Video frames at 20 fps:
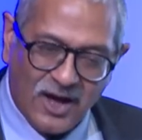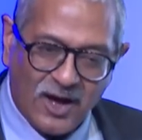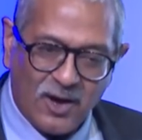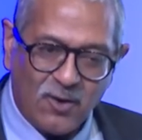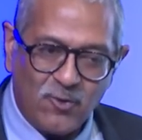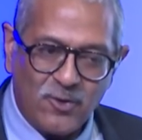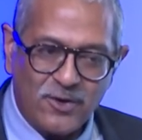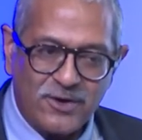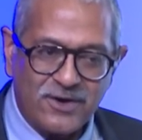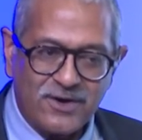
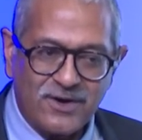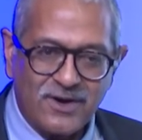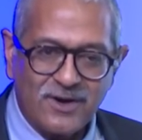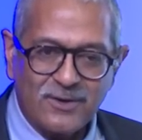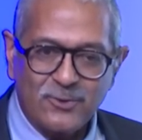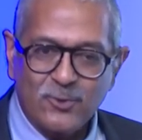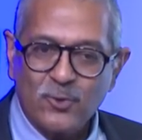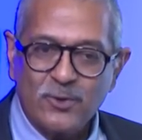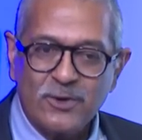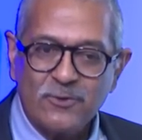Our uh,
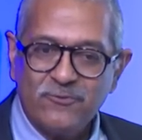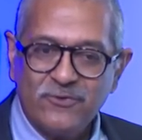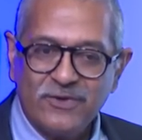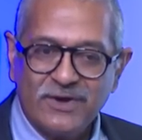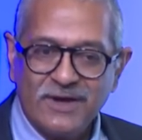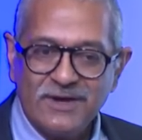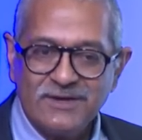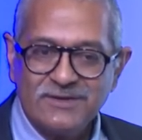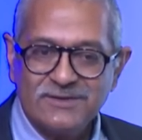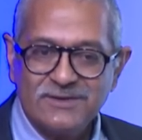
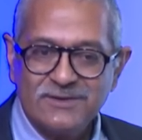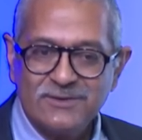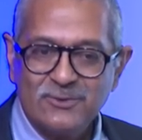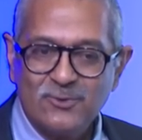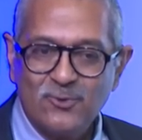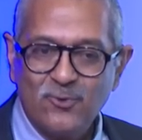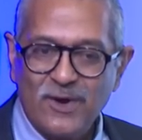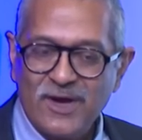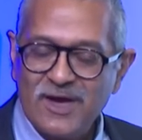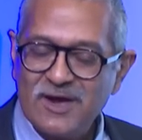notification
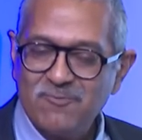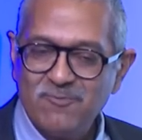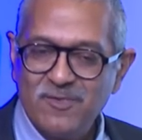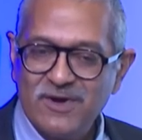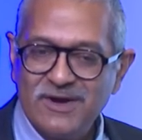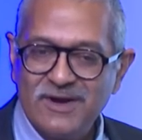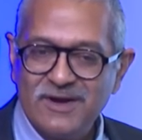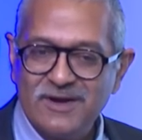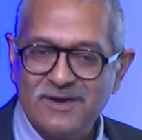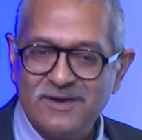to
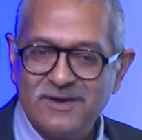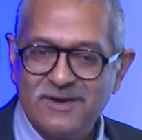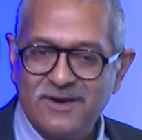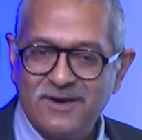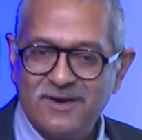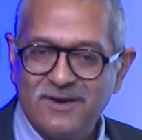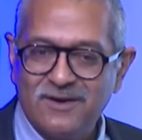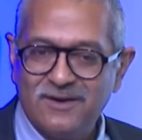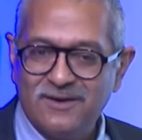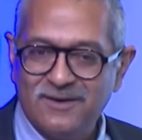airmen and
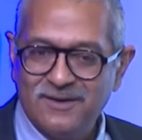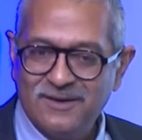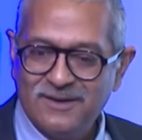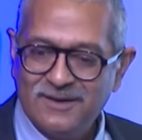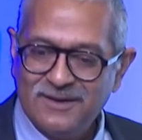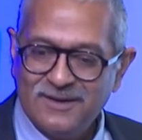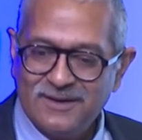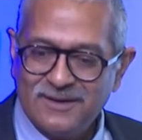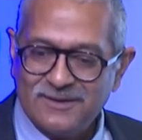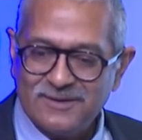uh,
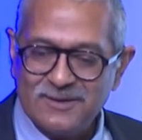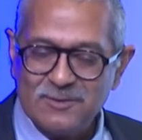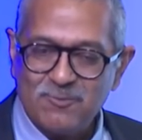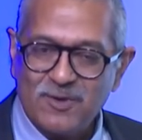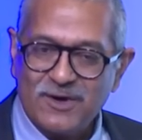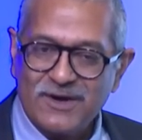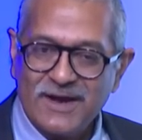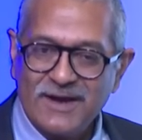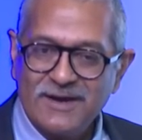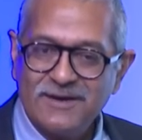the
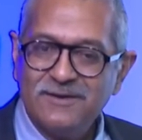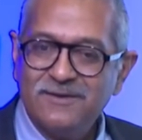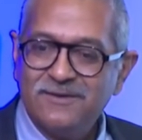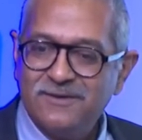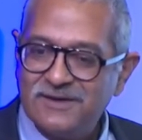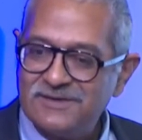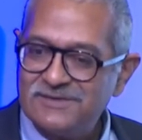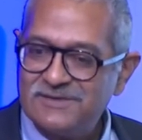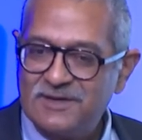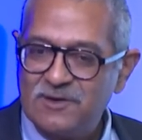marine
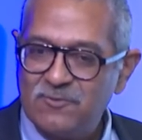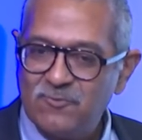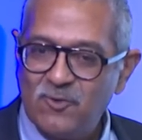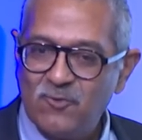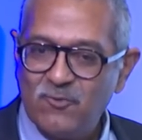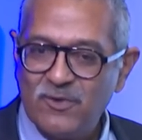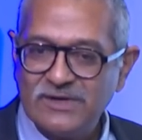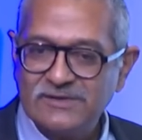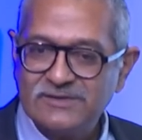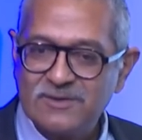does give
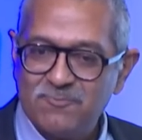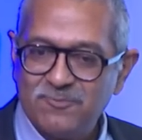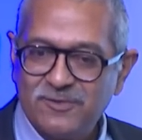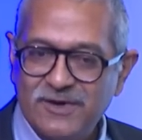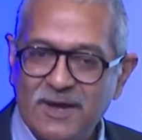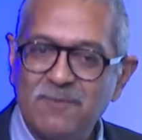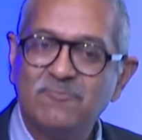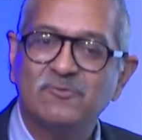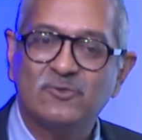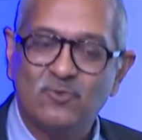away
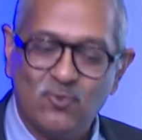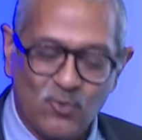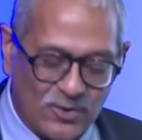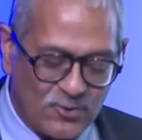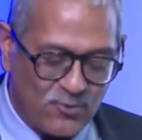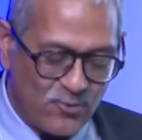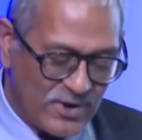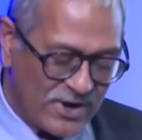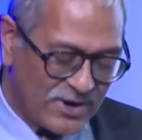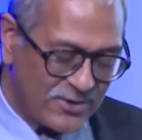sometimes
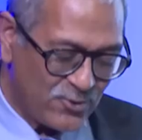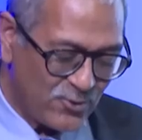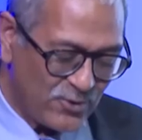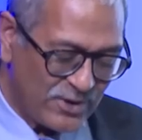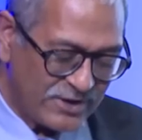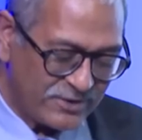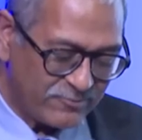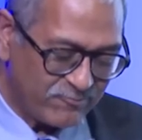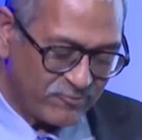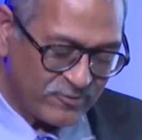what we are
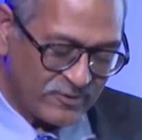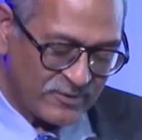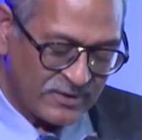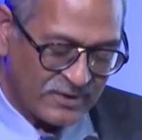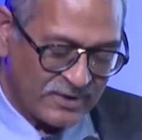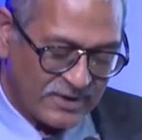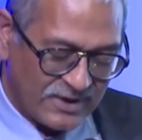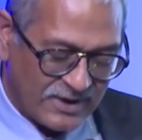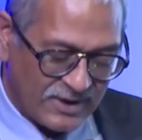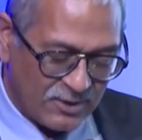doing
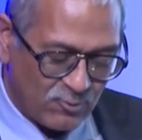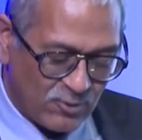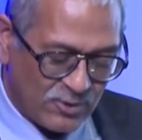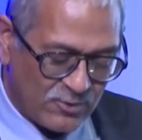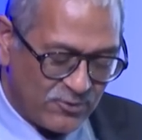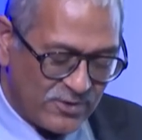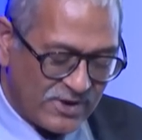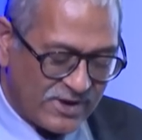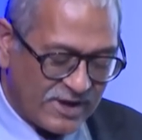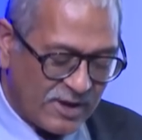and
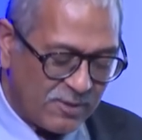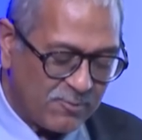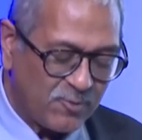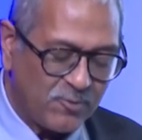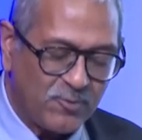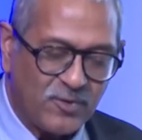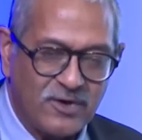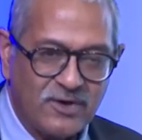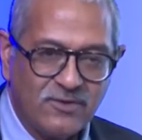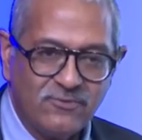what we are
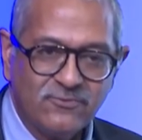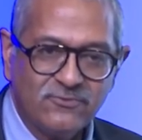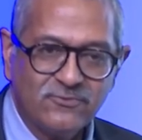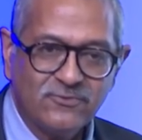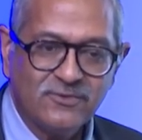capable of.